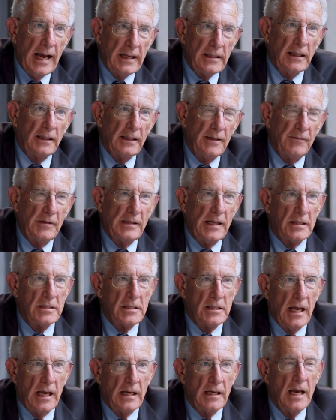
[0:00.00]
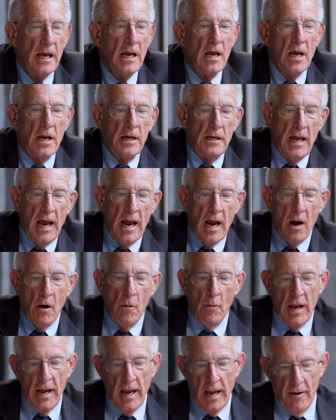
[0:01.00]
had to live in that state.
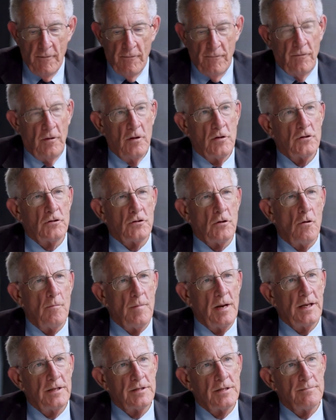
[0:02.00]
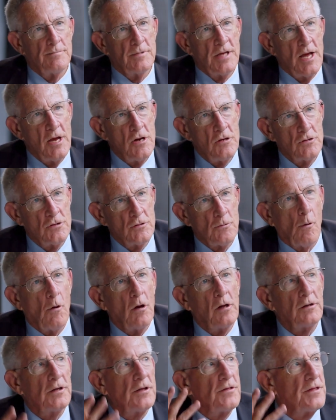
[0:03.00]
Now we have so many temptations,
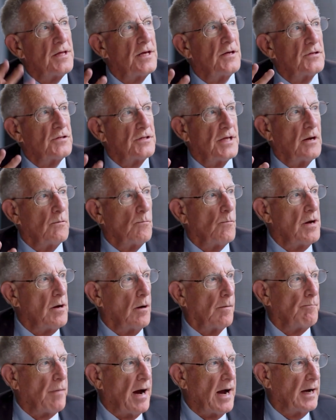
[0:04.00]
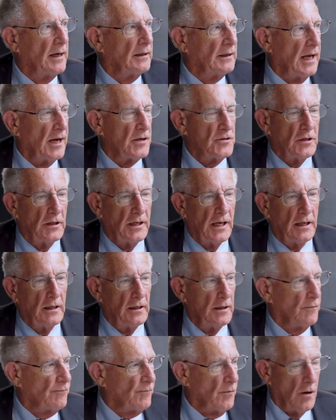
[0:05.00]
all the things that we are biologically
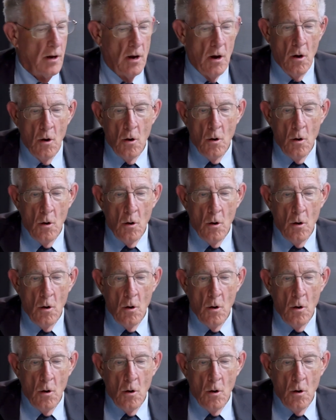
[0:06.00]
geared for.